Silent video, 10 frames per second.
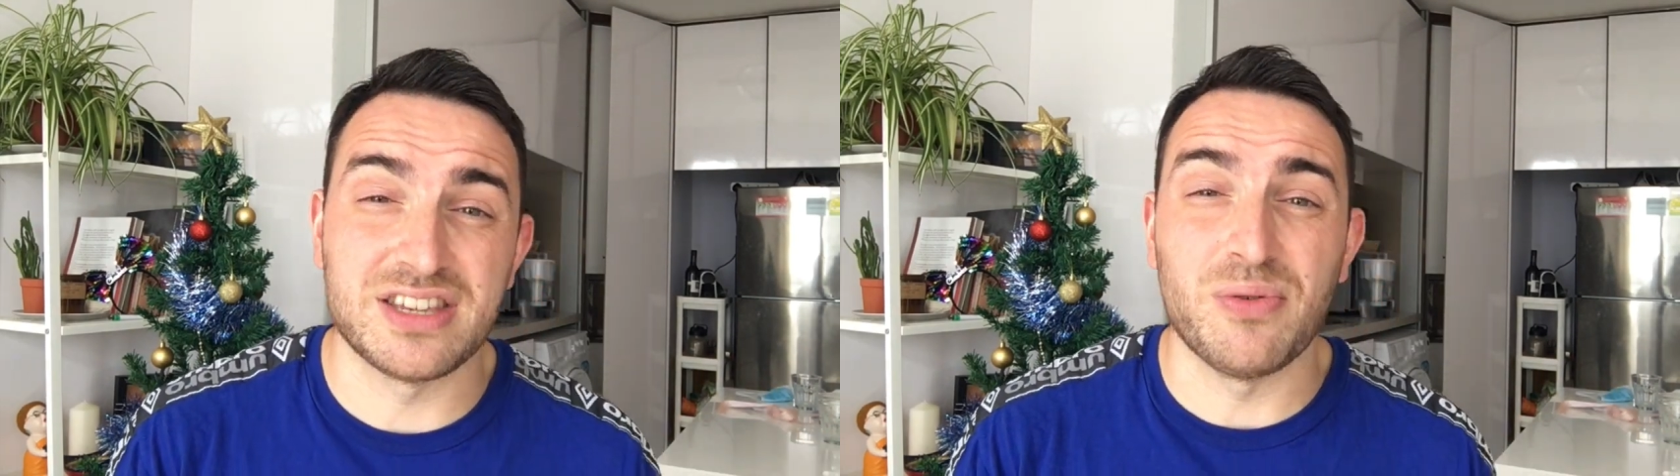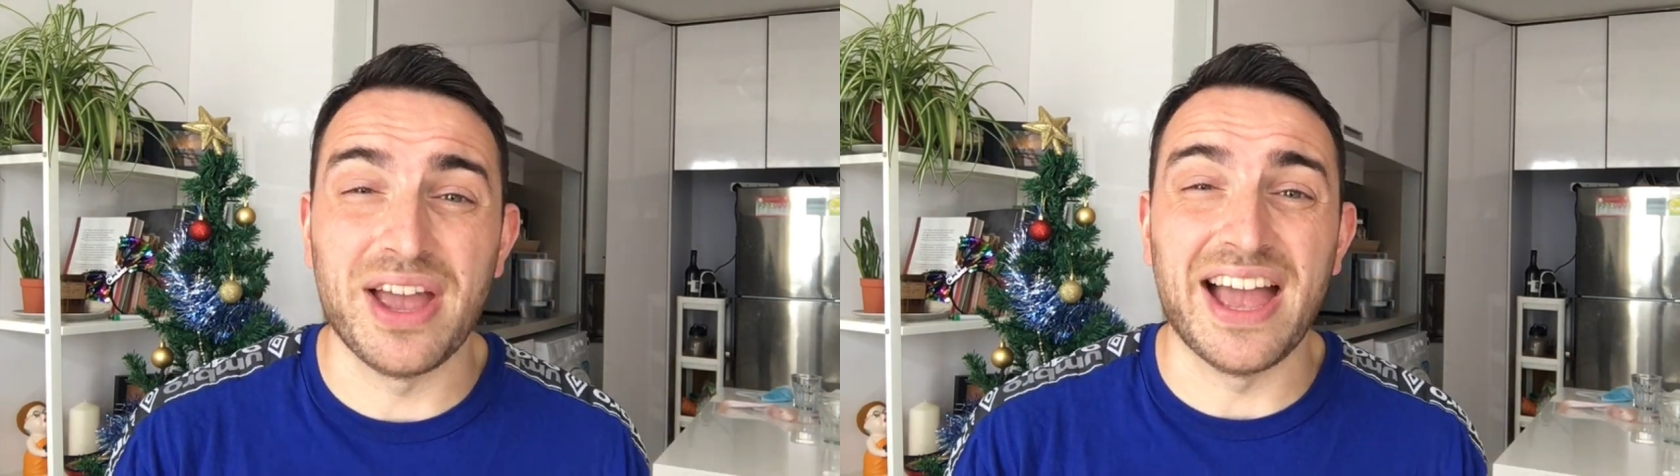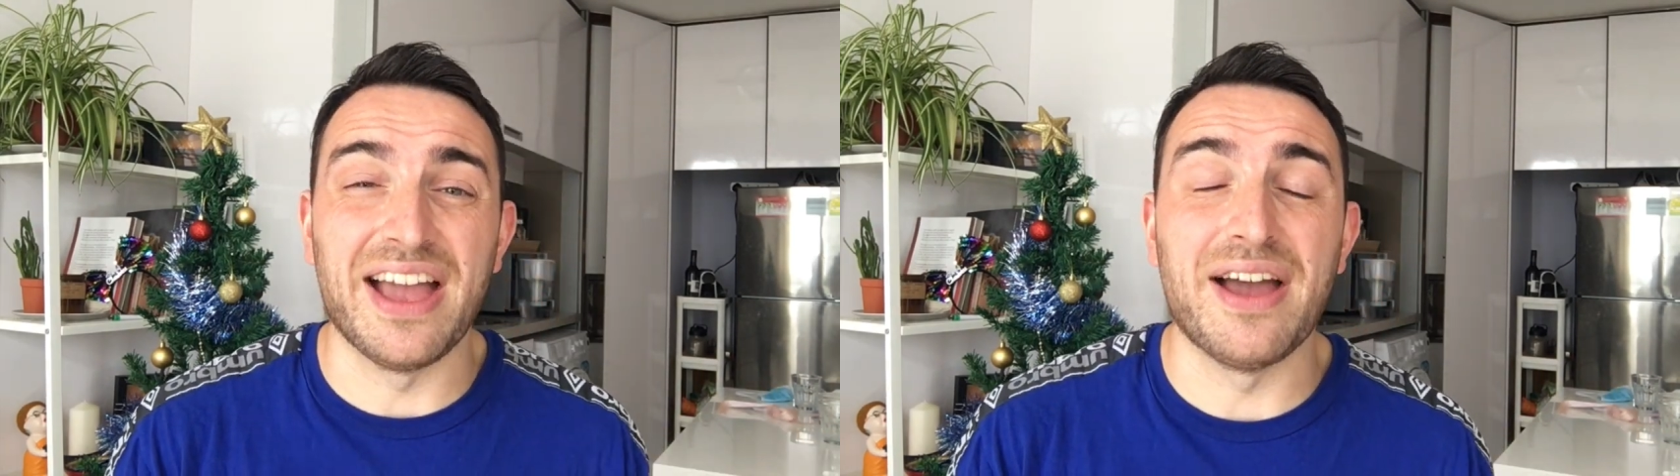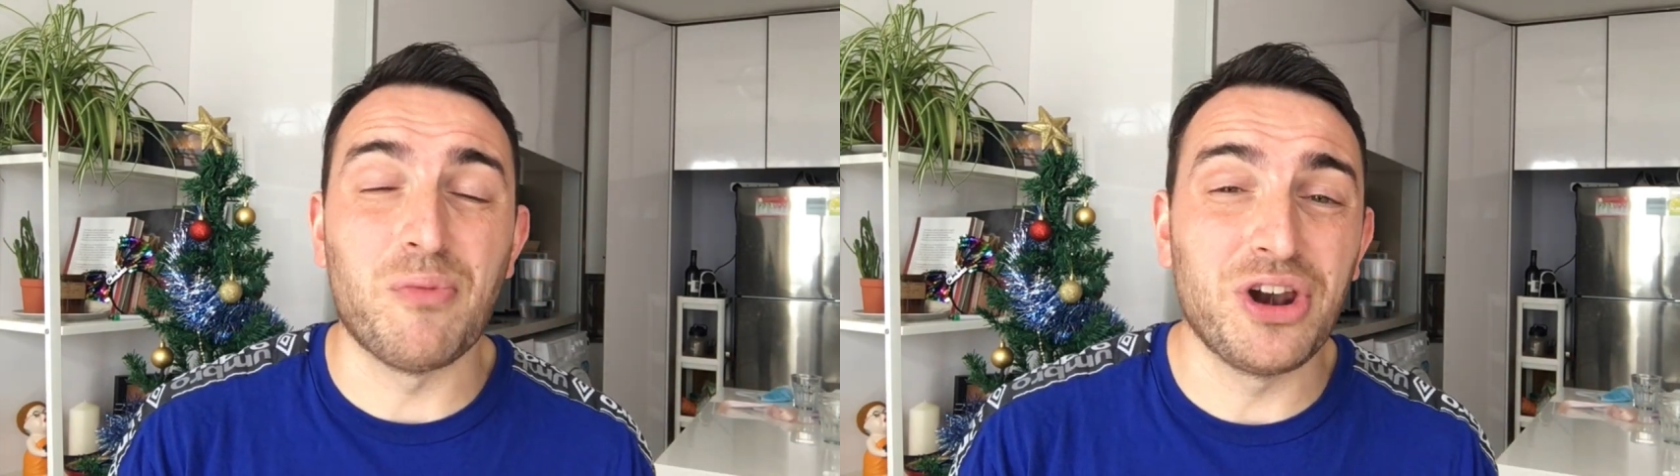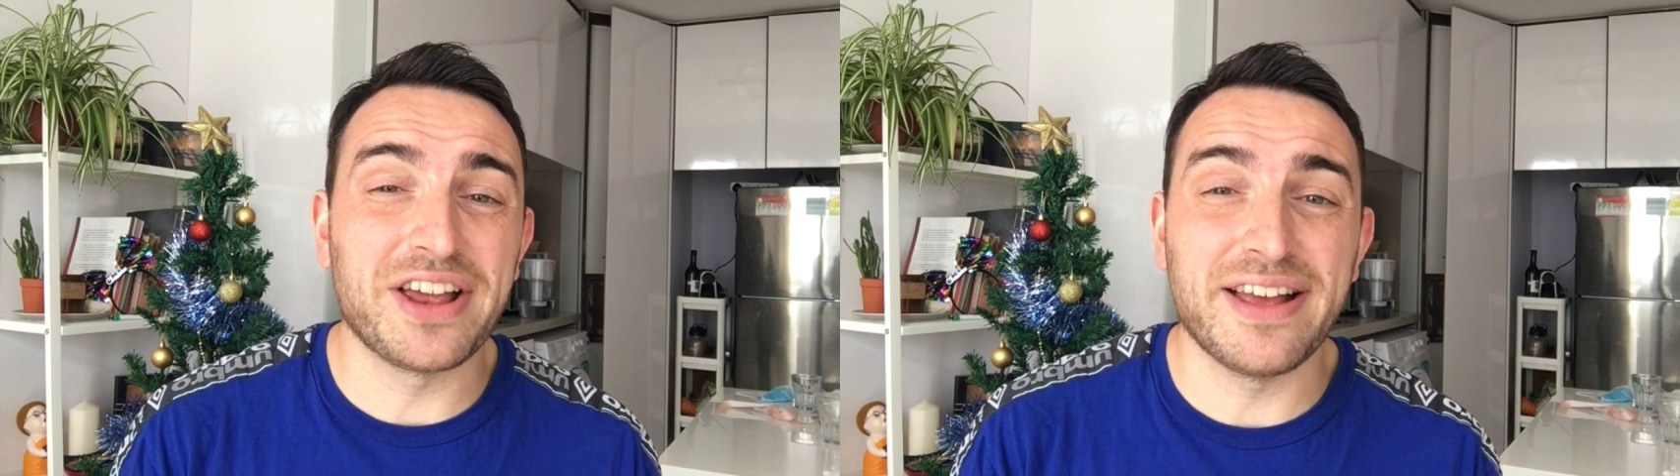So
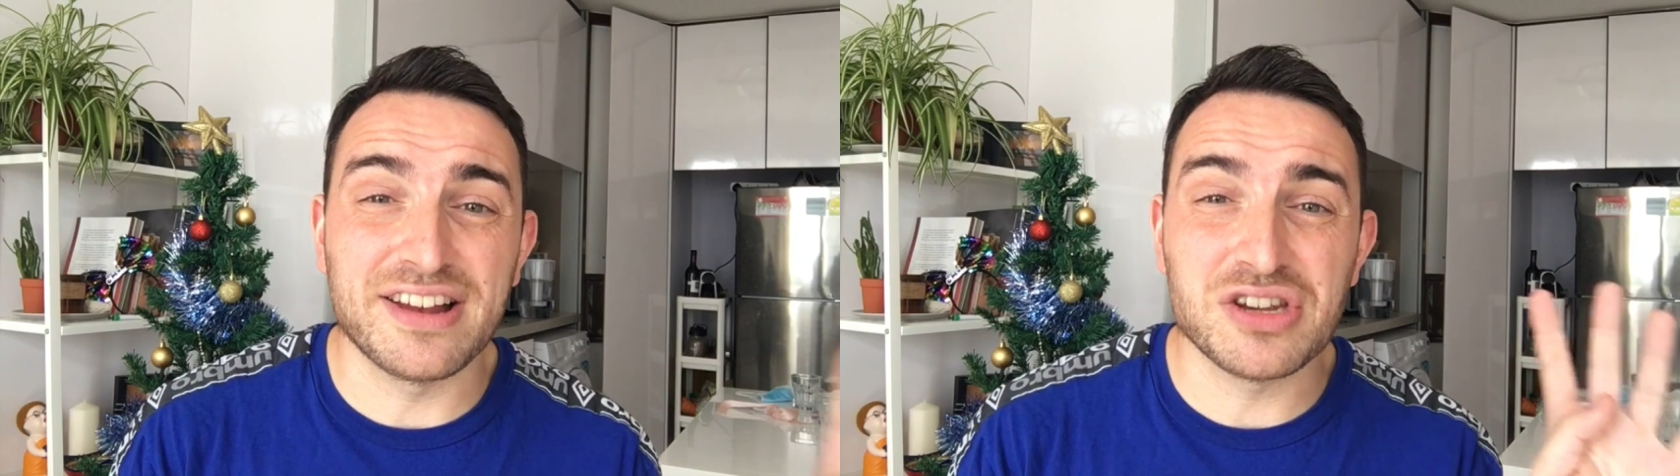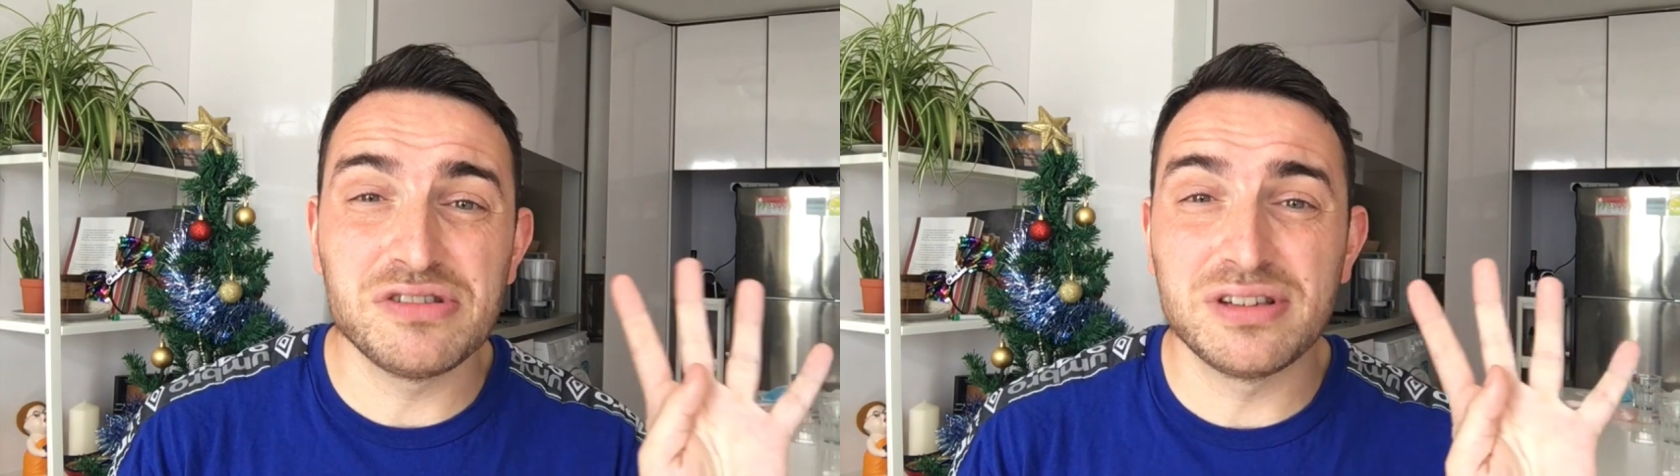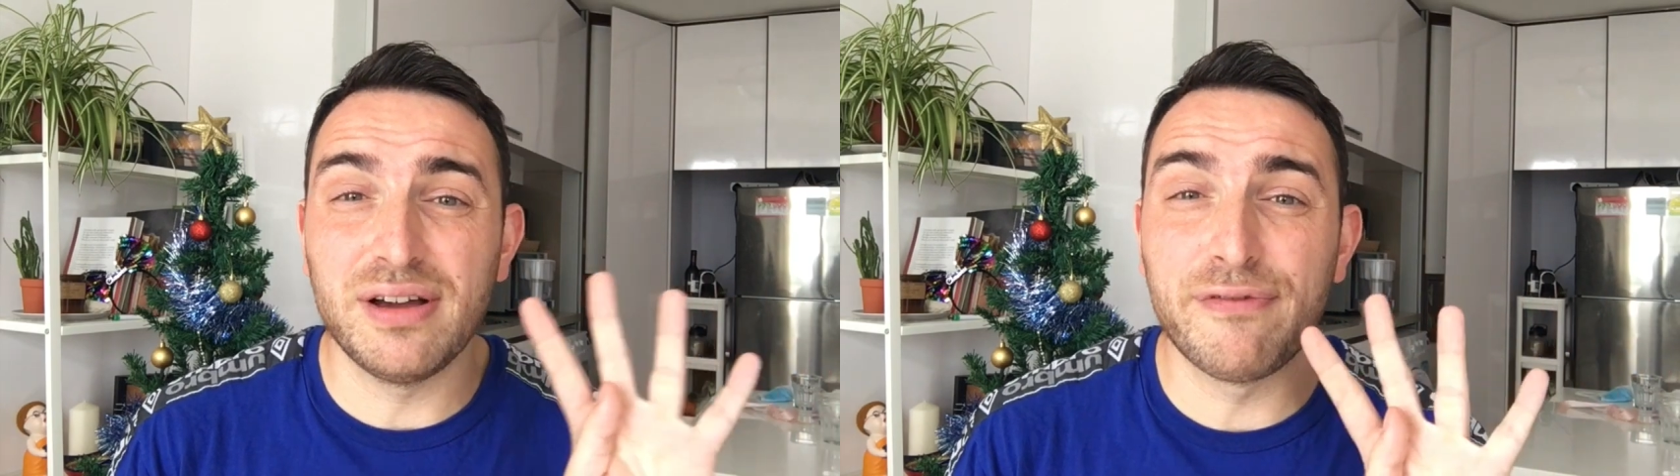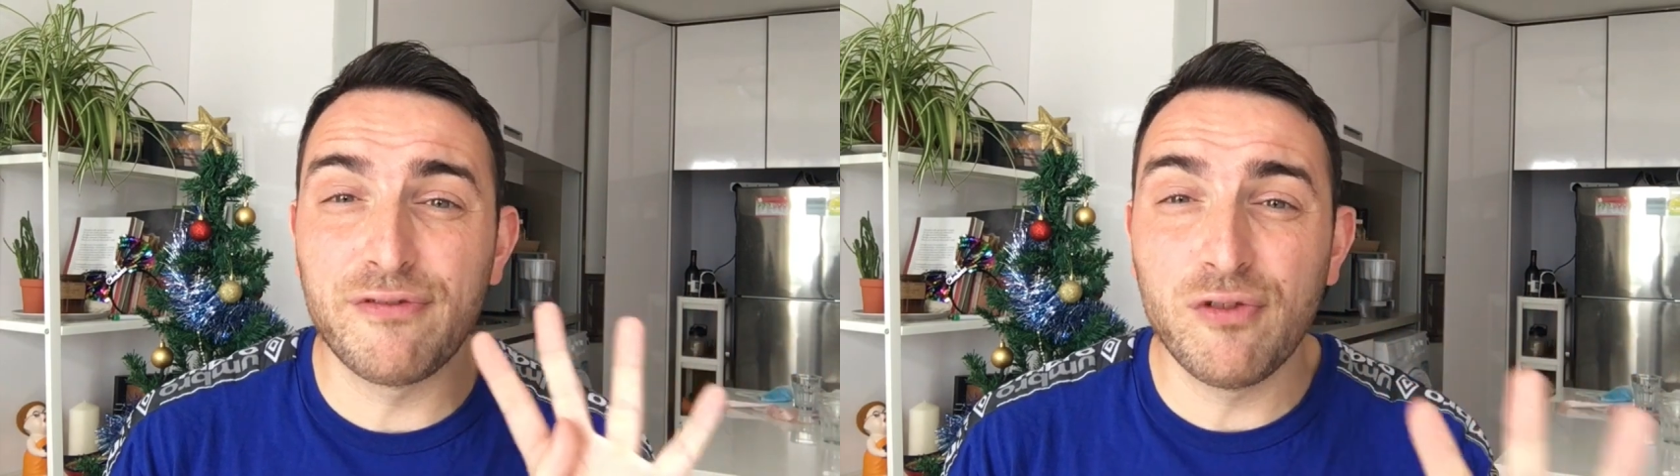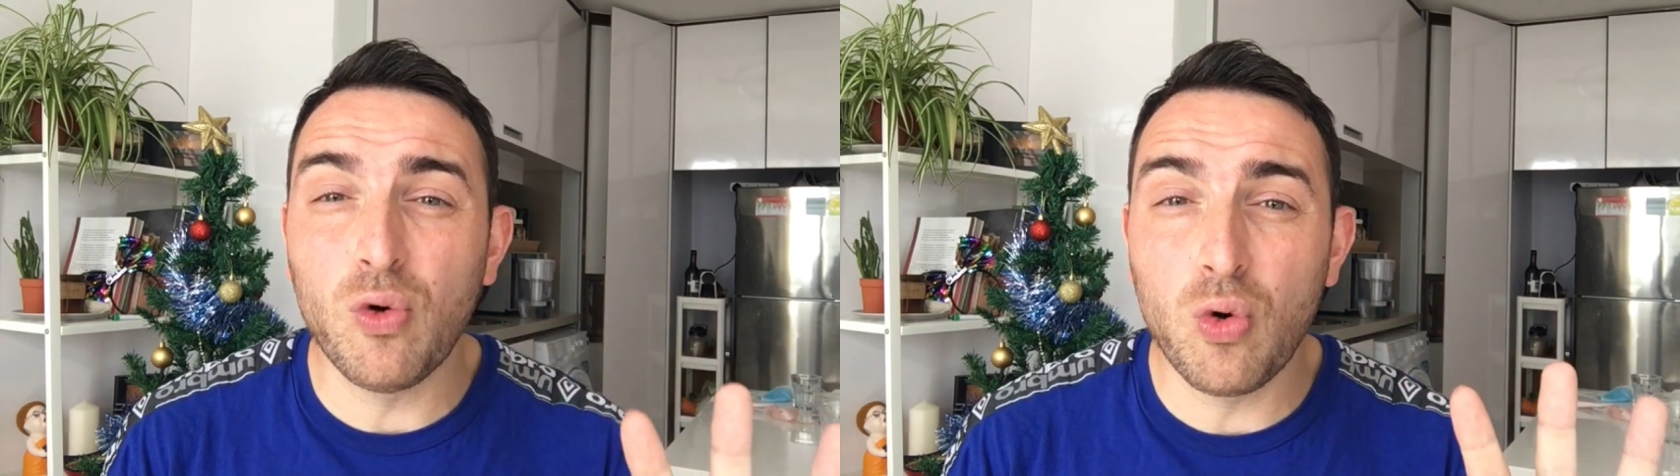we're looking at a total of
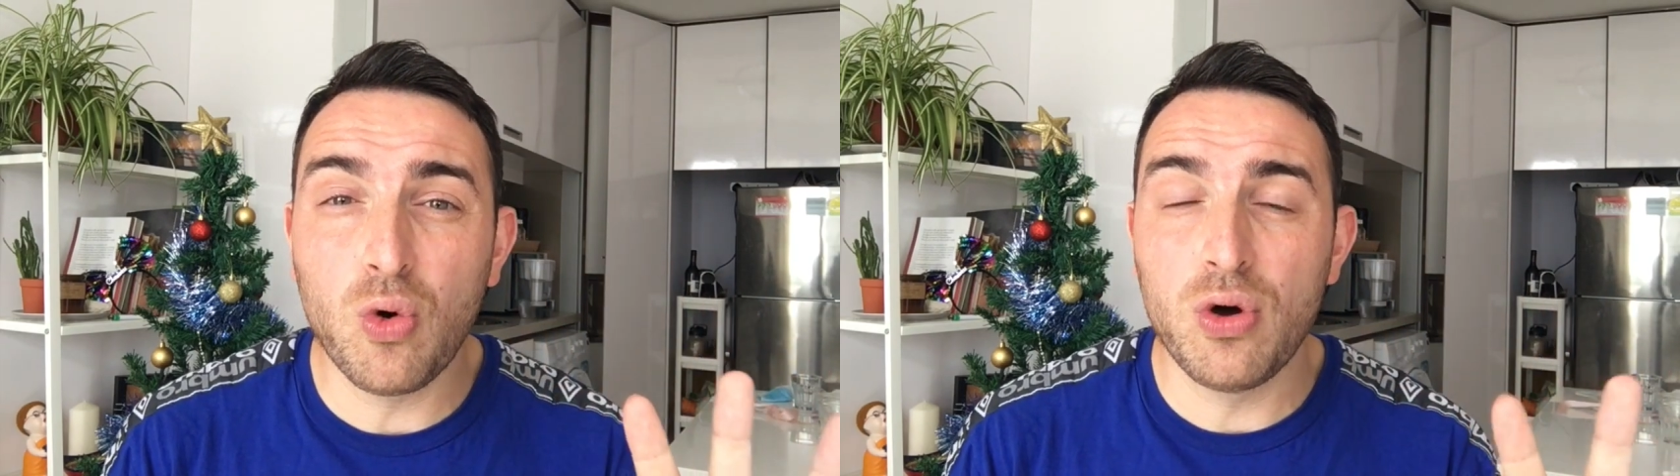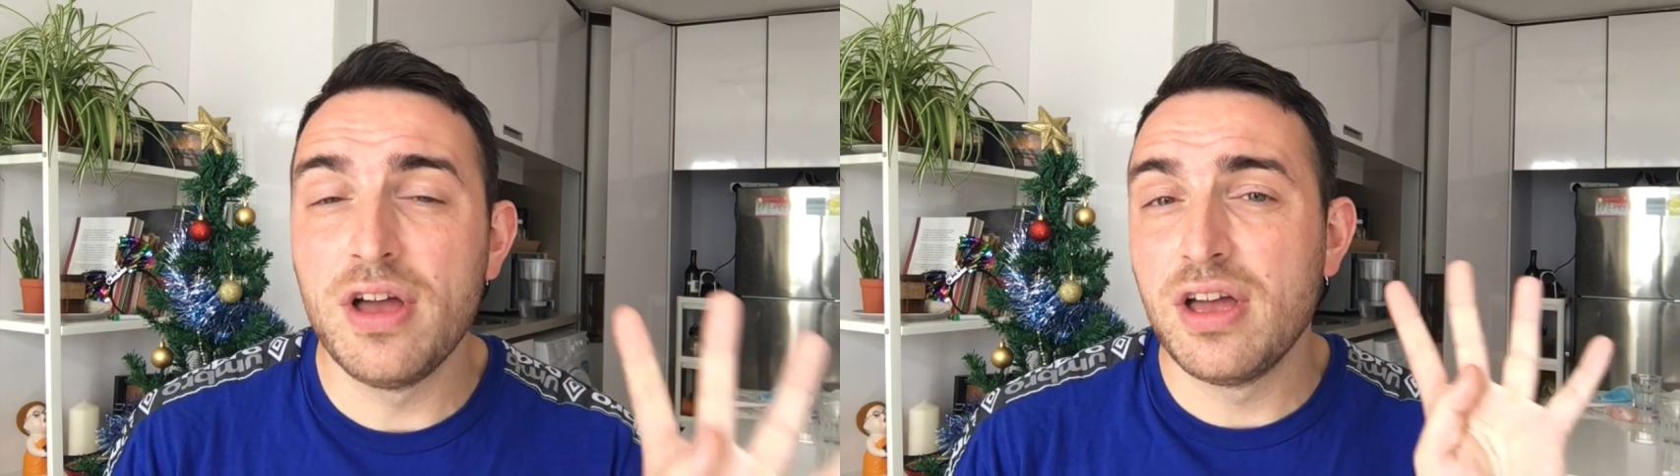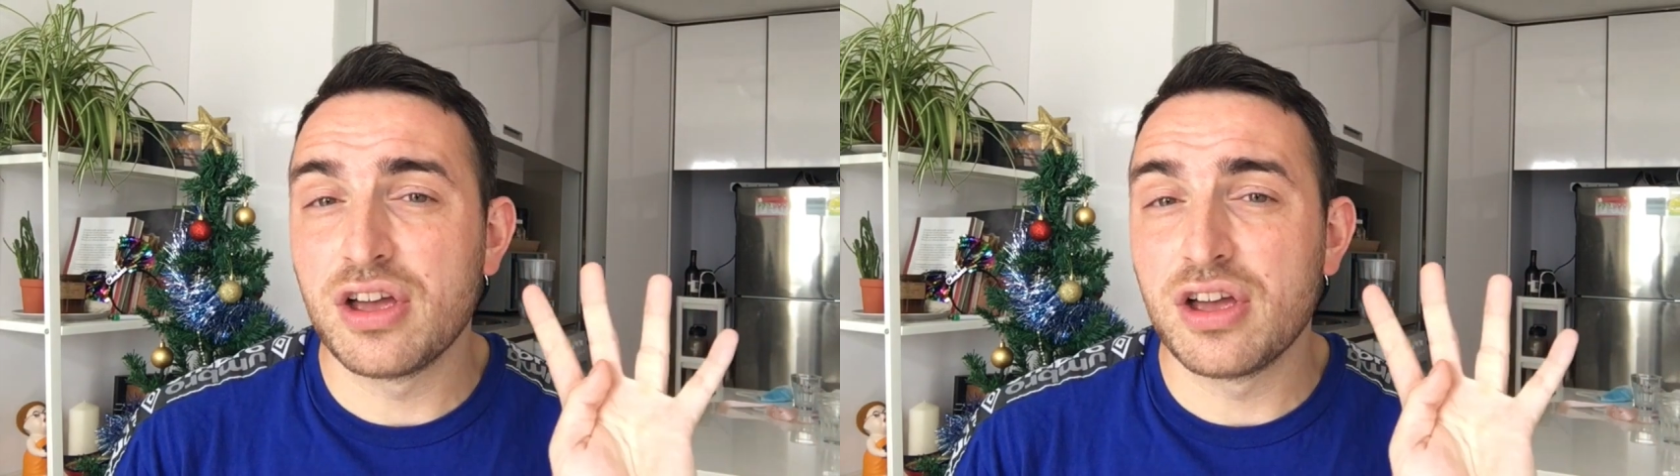four